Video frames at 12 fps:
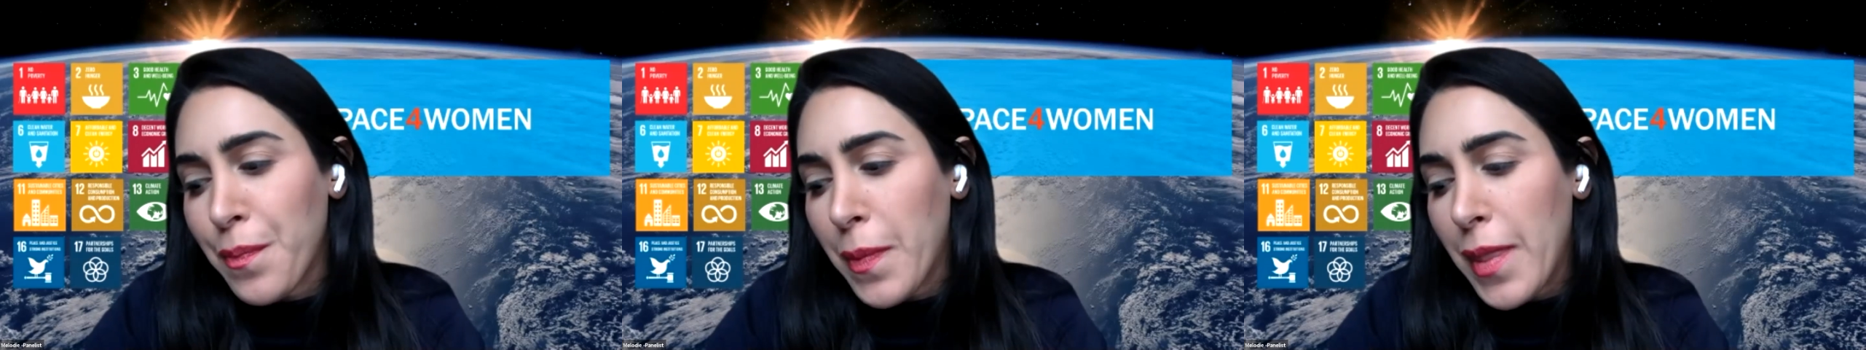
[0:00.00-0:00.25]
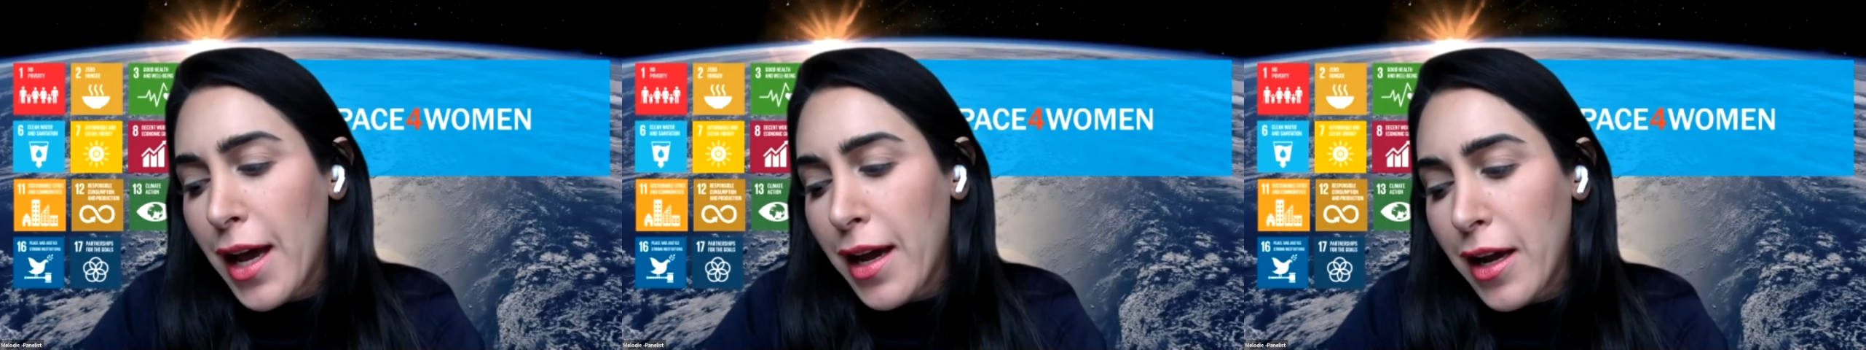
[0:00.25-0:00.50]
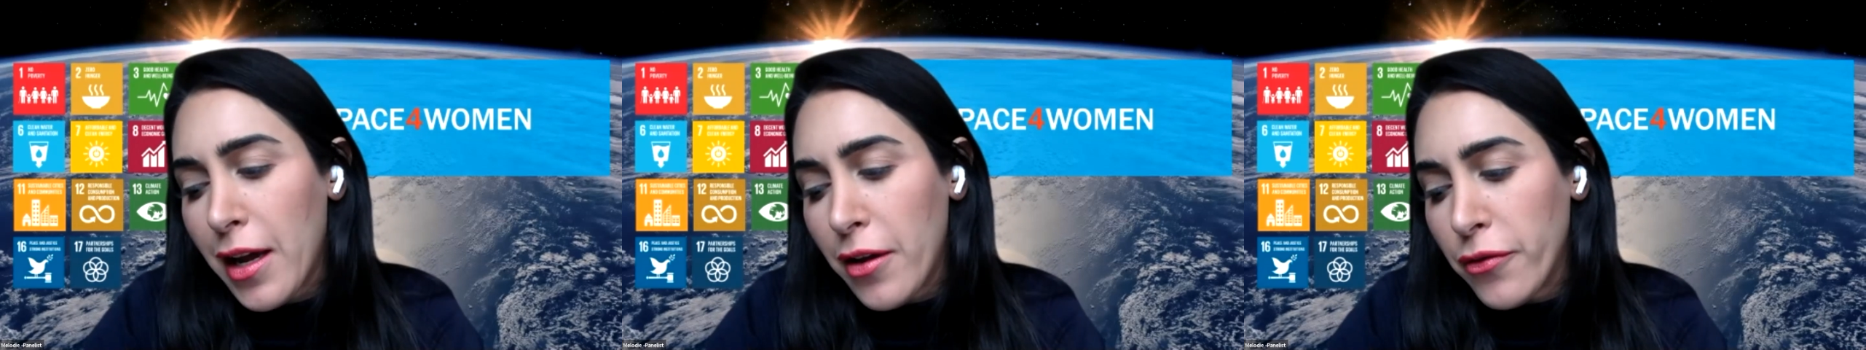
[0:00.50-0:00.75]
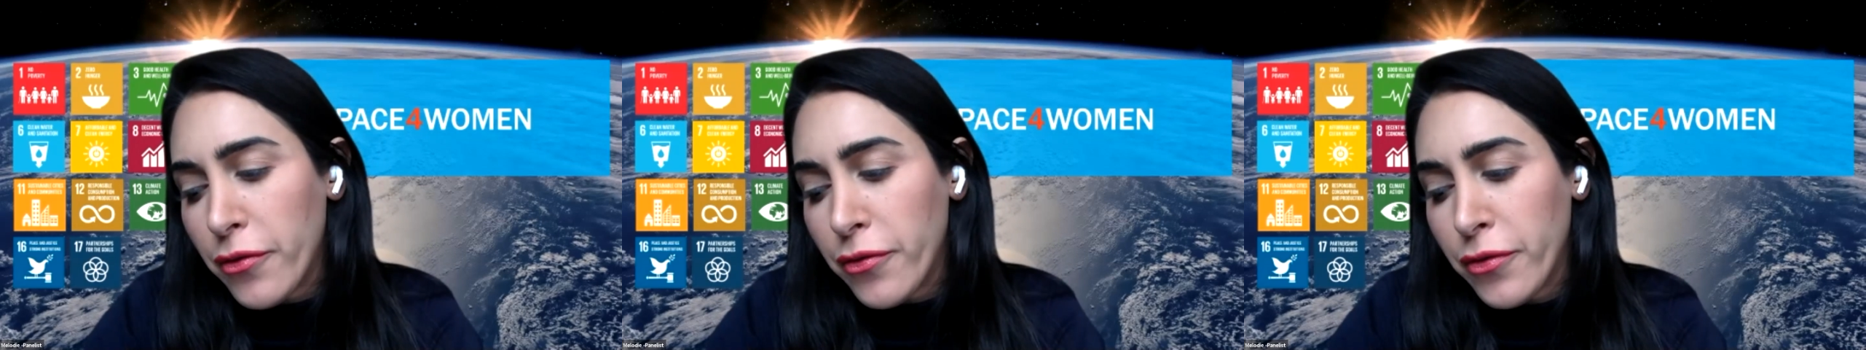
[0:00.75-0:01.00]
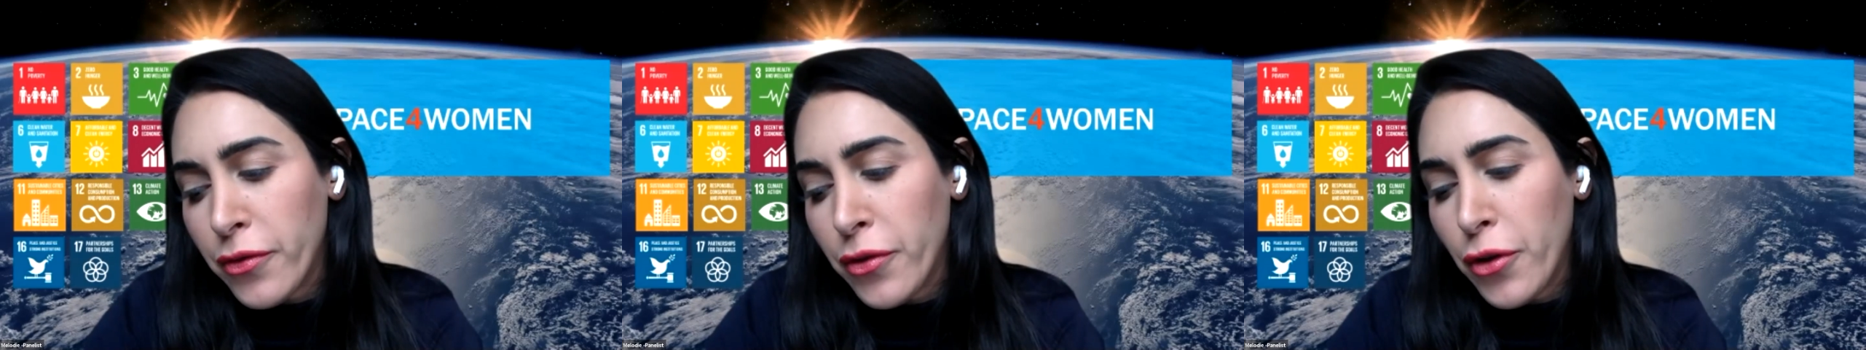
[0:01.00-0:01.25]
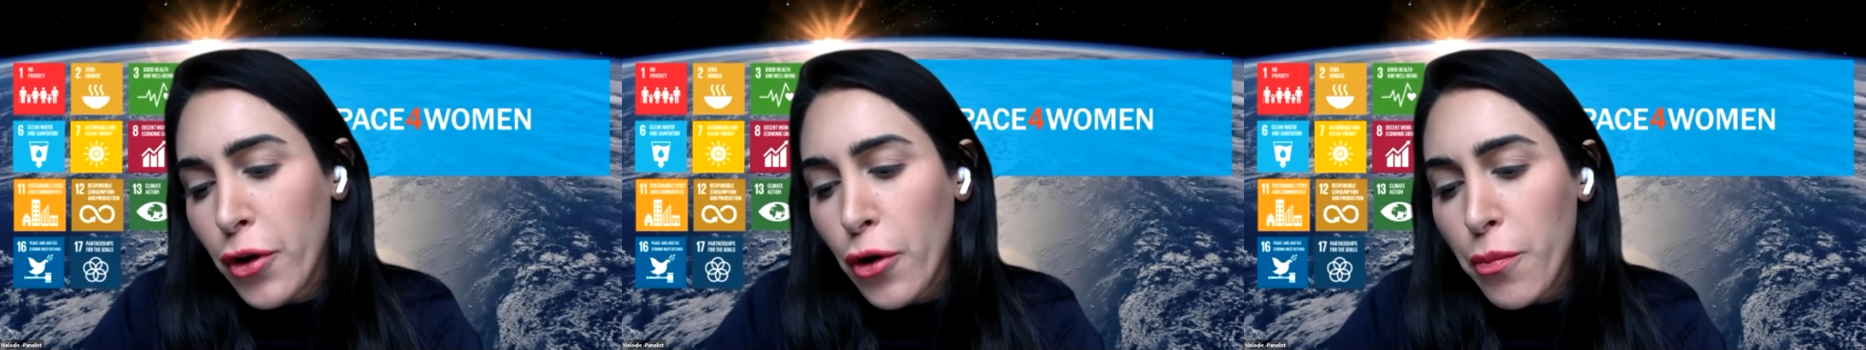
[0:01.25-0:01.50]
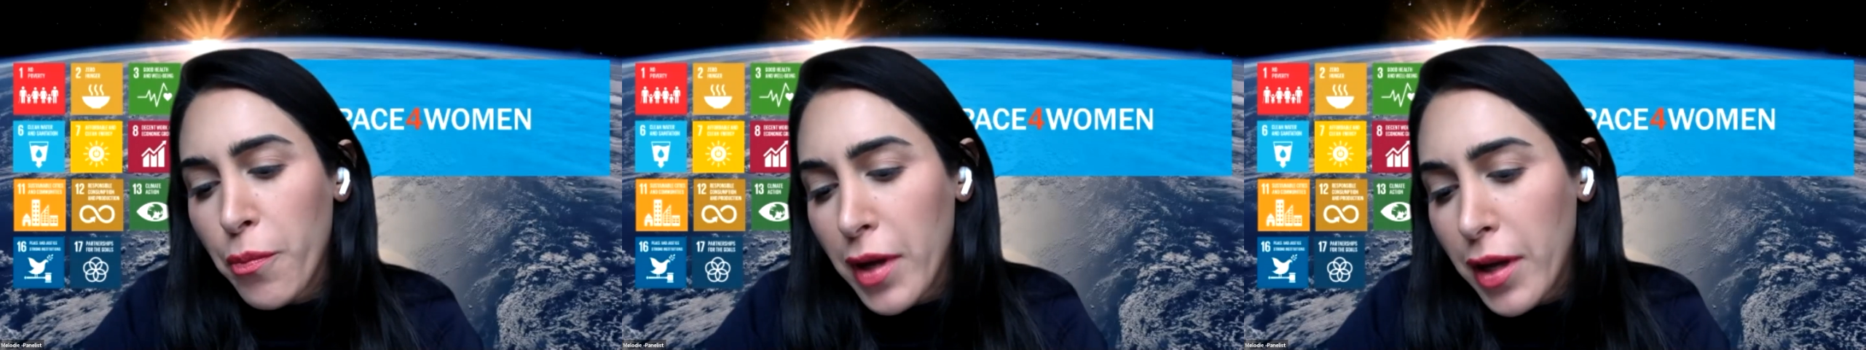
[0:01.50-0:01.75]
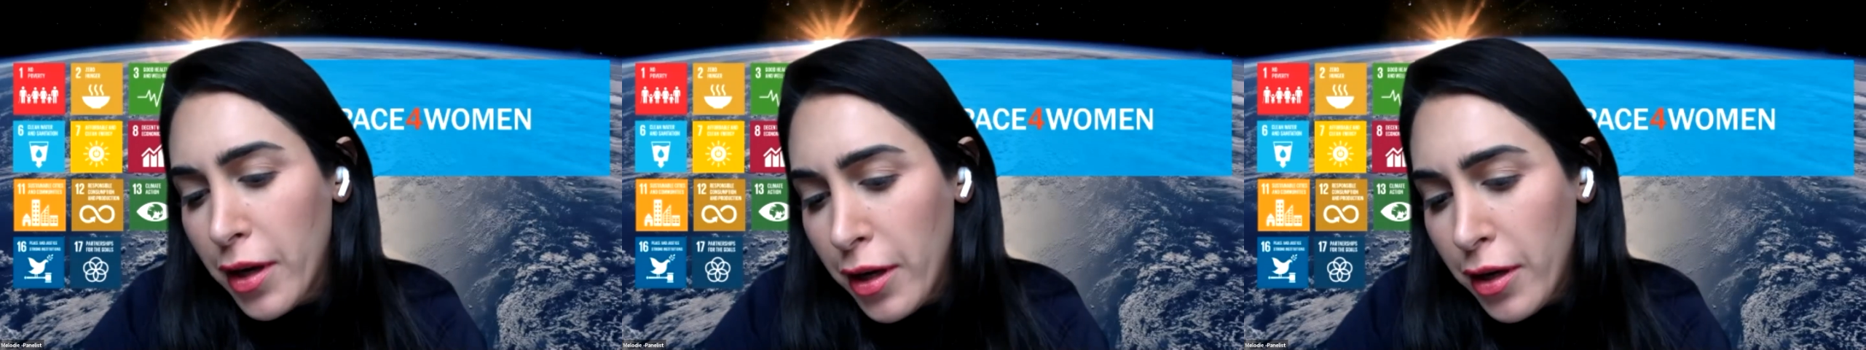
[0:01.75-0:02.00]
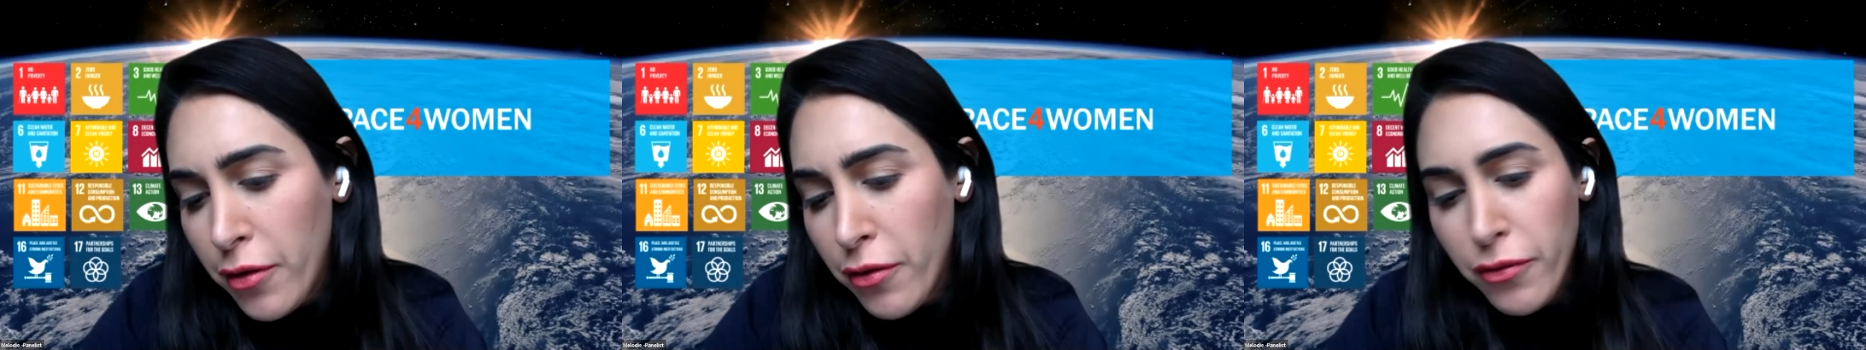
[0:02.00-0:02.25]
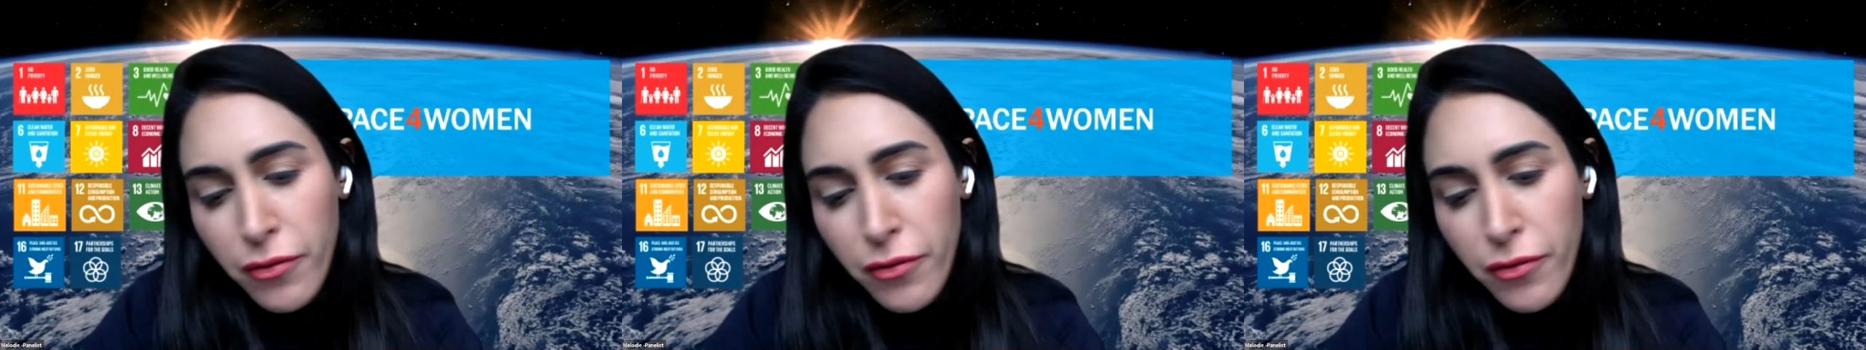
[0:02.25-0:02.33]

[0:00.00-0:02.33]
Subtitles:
that have omitted,